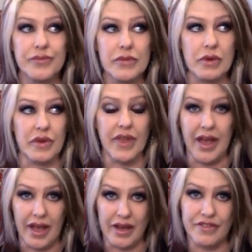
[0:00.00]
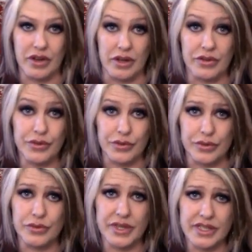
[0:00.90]
or that have gone
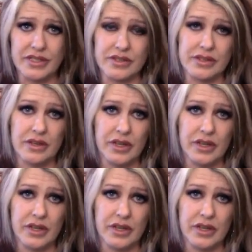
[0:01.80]
through this.